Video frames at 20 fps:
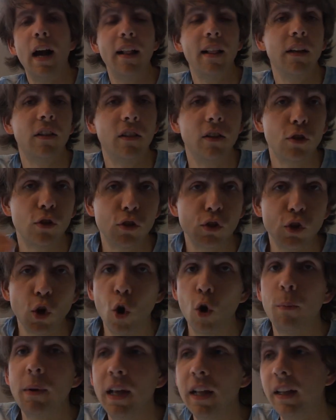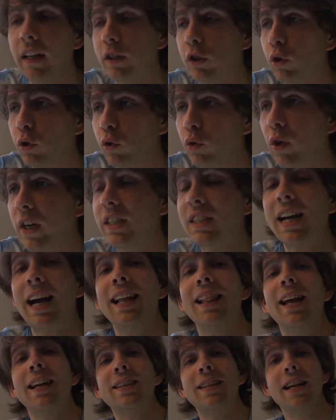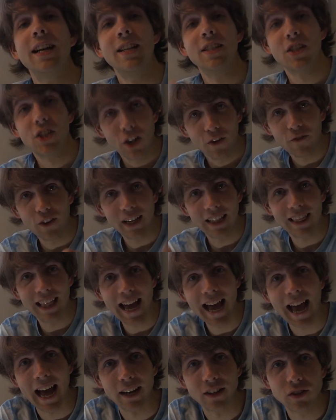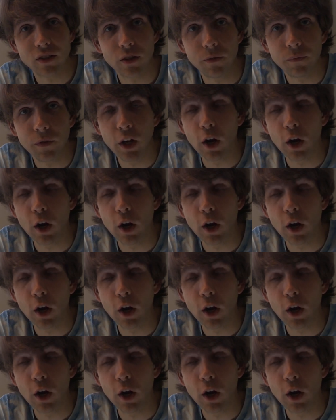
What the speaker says: I like the Sobe elixir drinks. I like stuff like that.